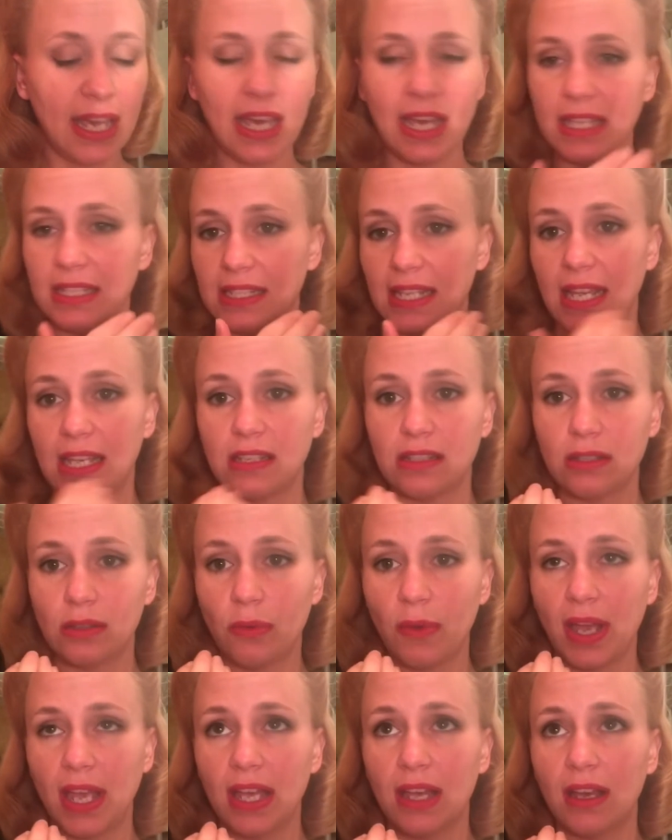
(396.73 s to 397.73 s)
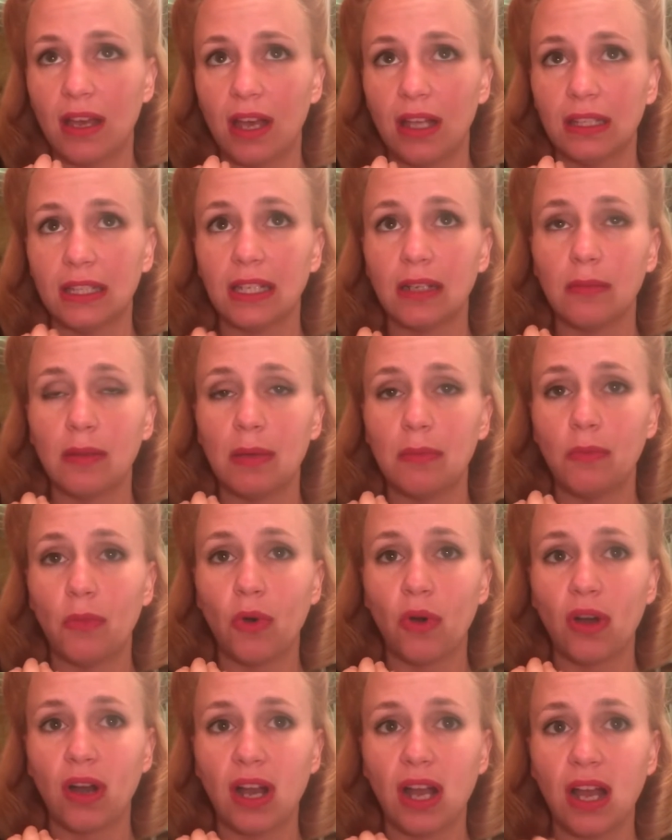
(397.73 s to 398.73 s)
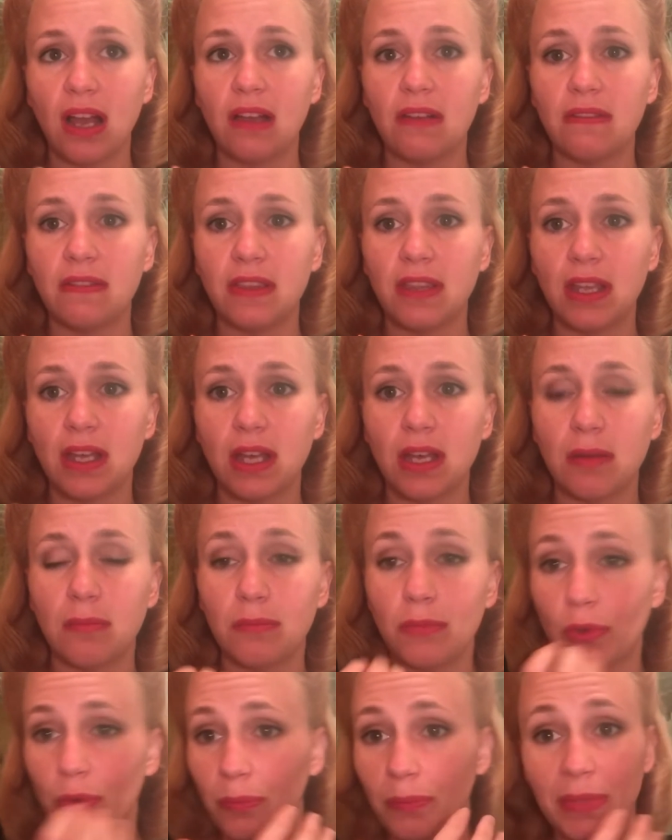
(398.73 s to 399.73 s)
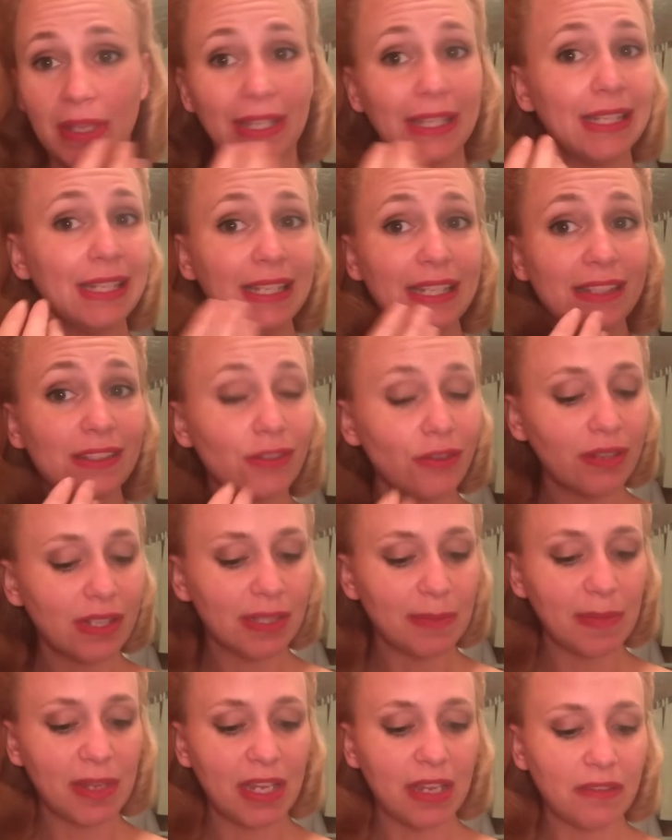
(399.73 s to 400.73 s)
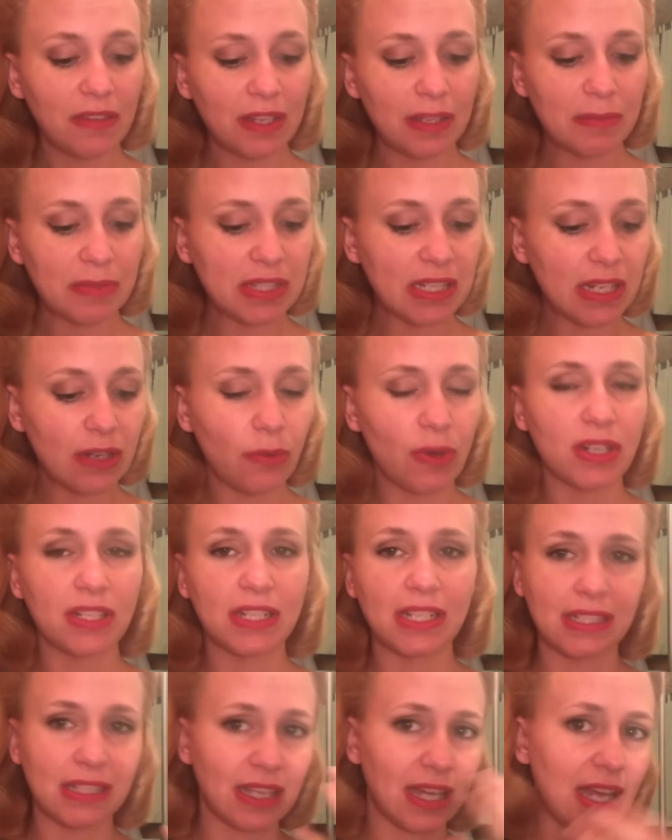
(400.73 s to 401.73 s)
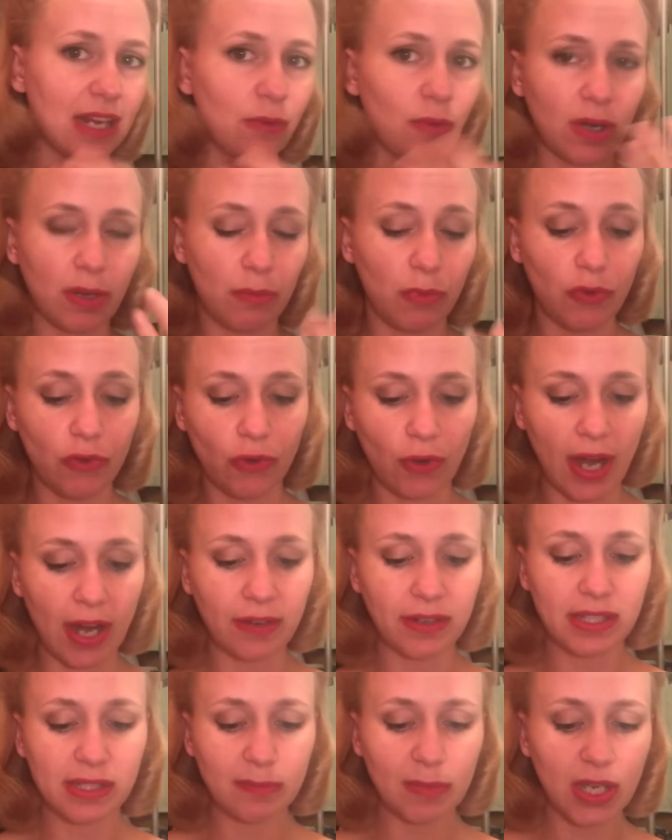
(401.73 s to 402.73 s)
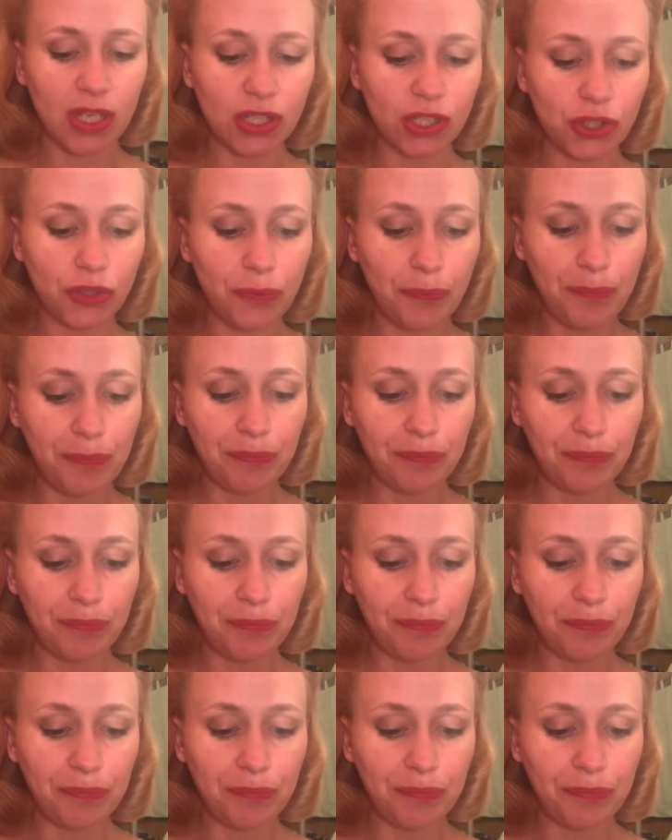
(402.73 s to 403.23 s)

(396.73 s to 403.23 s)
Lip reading: It takes away a little bit more of the mobility, so to speak, of the lipstick, where it doesn't kind of want to move around as much.